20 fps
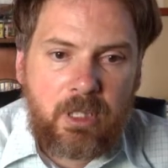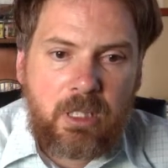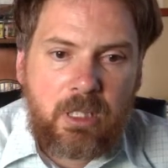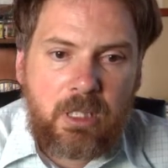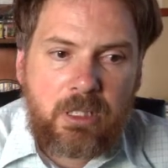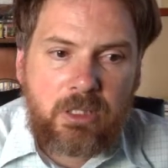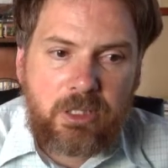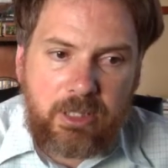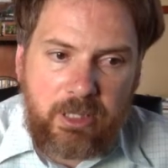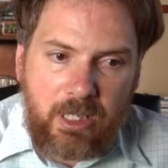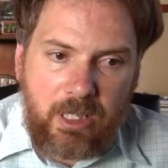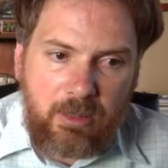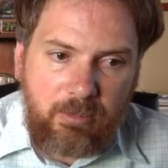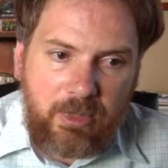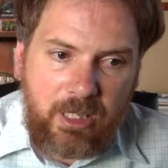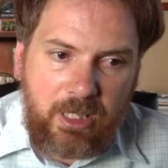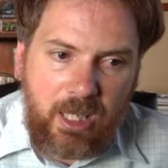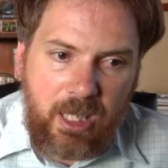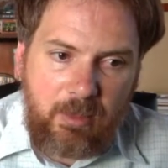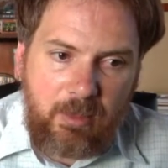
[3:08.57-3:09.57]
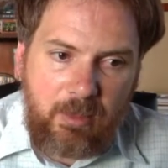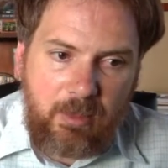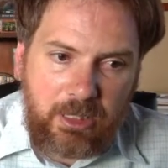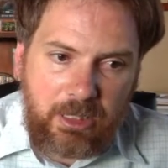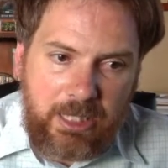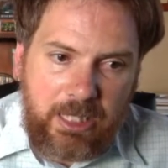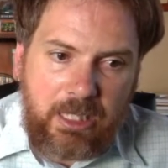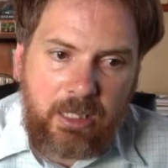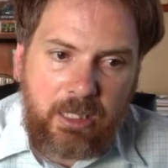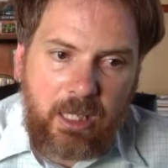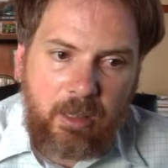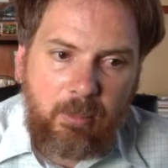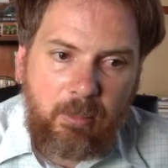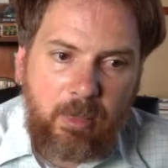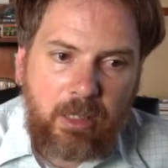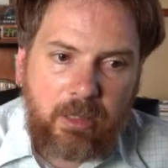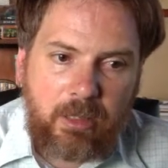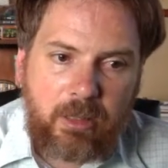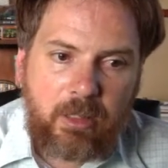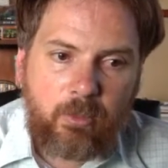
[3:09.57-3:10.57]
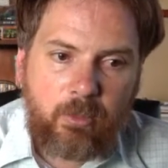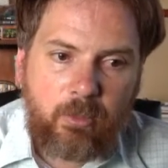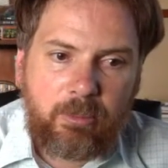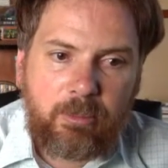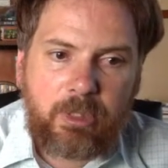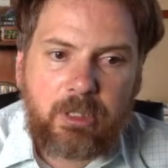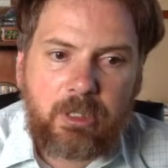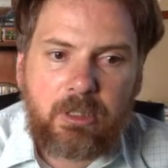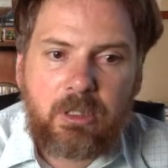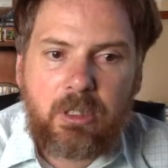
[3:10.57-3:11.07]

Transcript: She then became a leader among the women